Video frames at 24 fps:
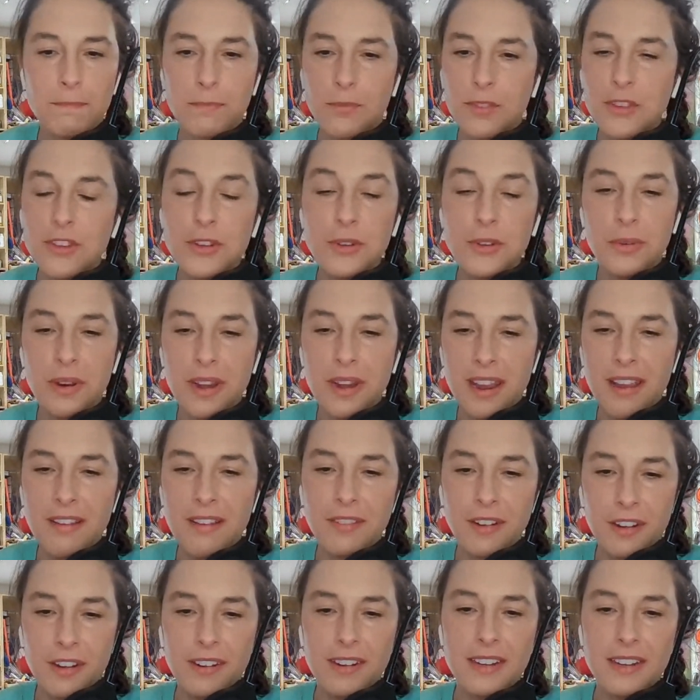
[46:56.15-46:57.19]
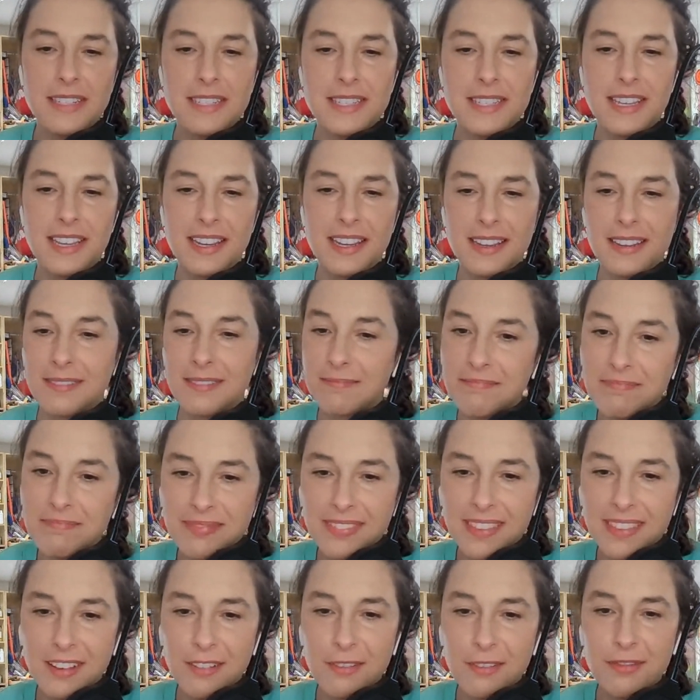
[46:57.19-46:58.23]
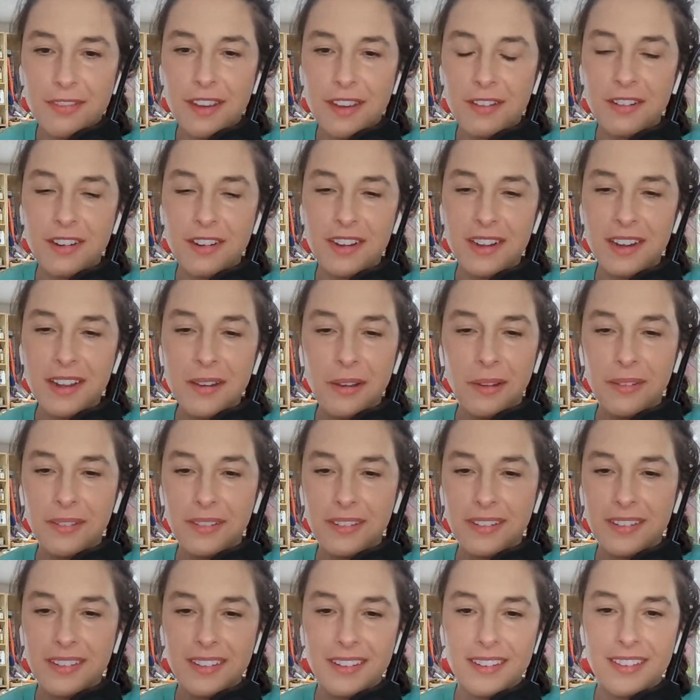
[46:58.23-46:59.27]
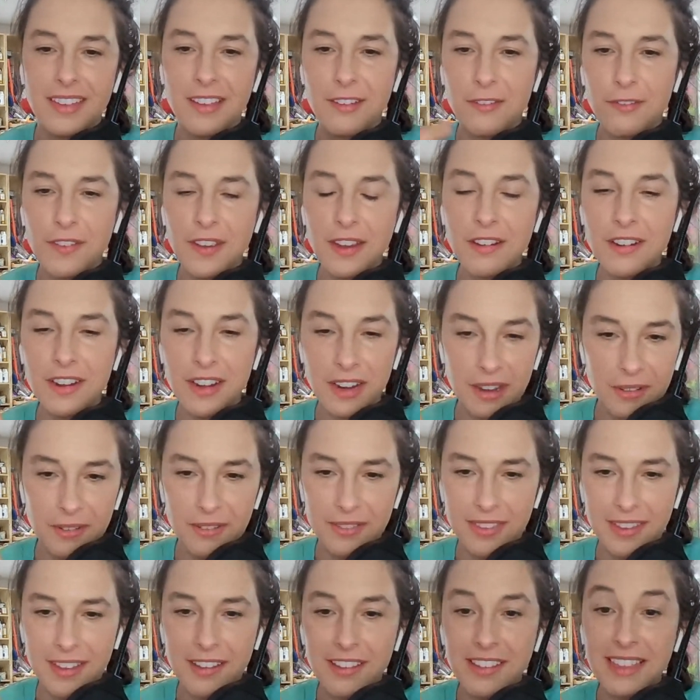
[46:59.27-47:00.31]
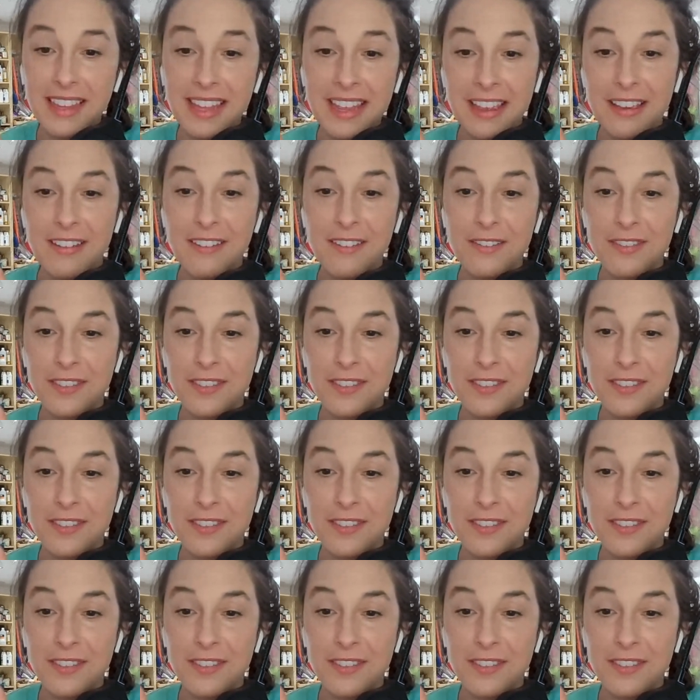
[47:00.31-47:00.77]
do whatever? It's like they'll figure it out. They'll mm-hmm. figure it out. They'll live.